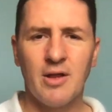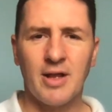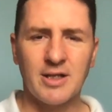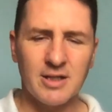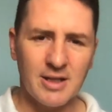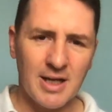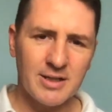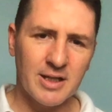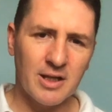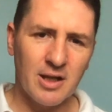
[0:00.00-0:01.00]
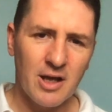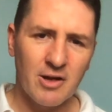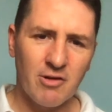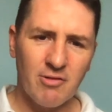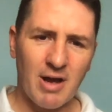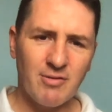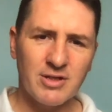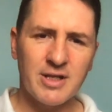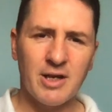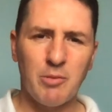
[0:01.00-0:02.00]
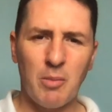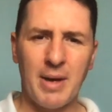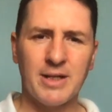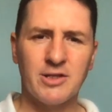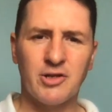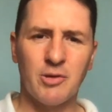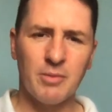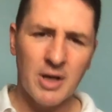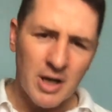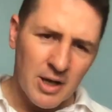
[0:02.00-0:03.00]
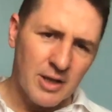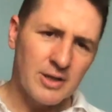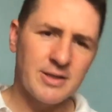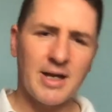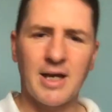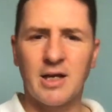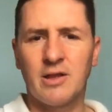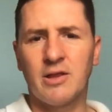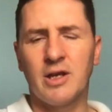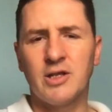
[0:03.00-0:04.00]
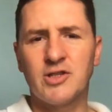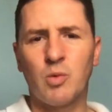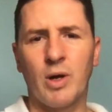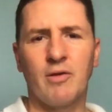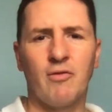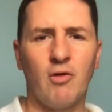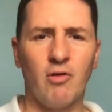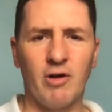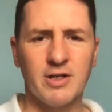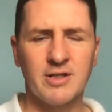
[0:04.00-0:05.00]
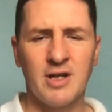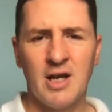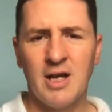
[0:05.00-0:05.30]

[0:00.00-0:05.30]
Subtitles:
That's letting gravity and momentum take the swing for us.